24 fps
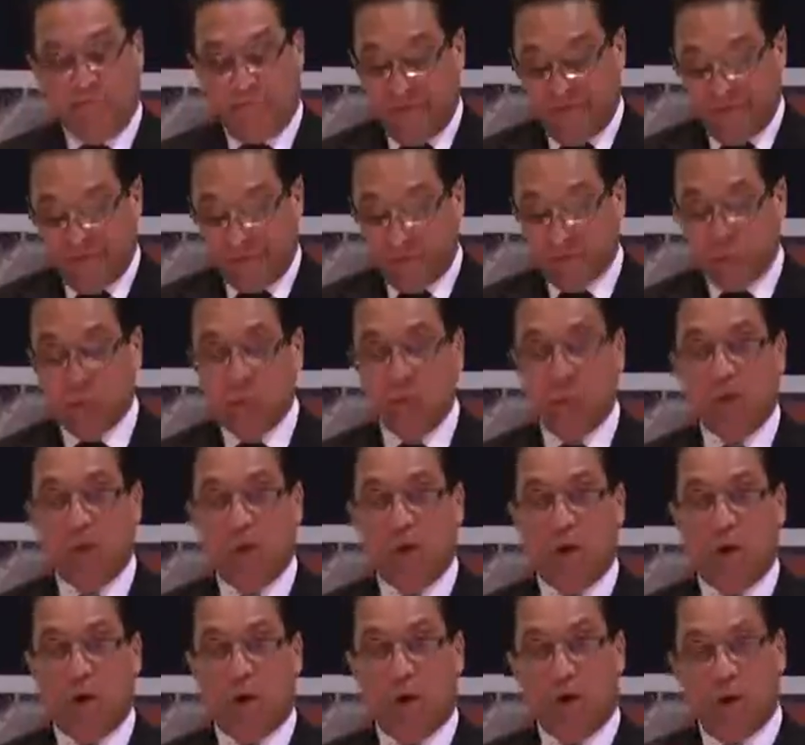Phase 2
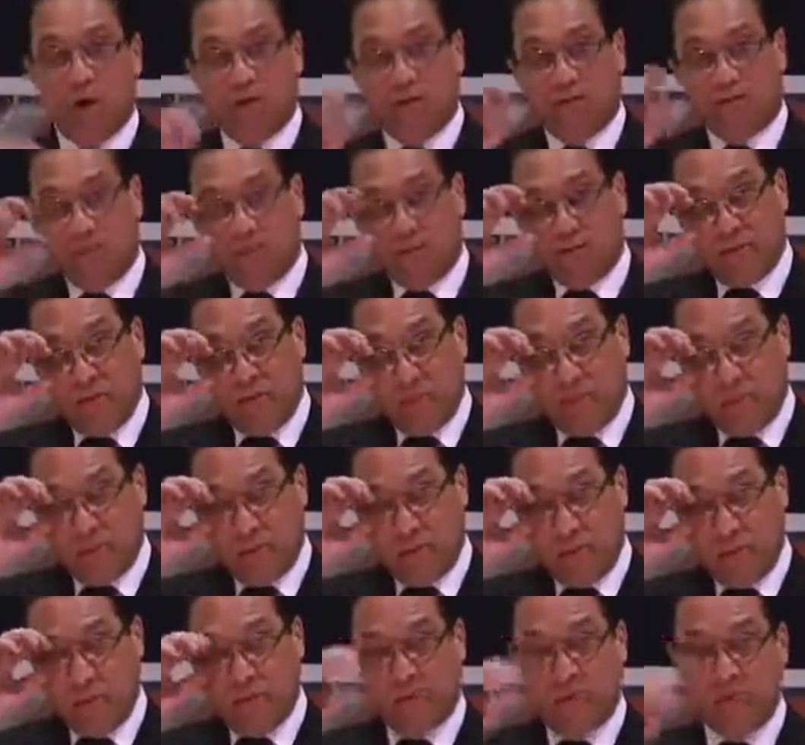of the
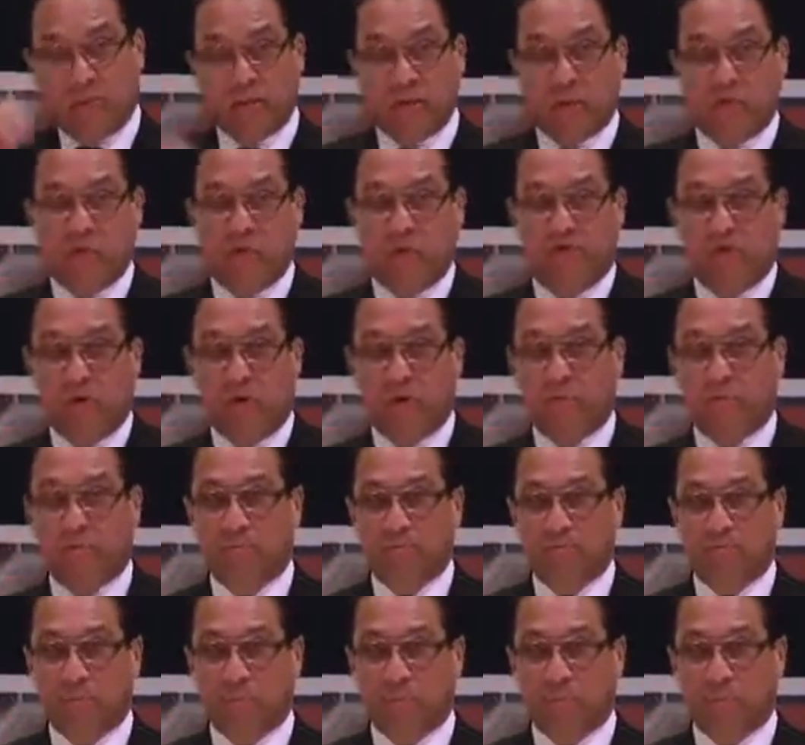immigration reform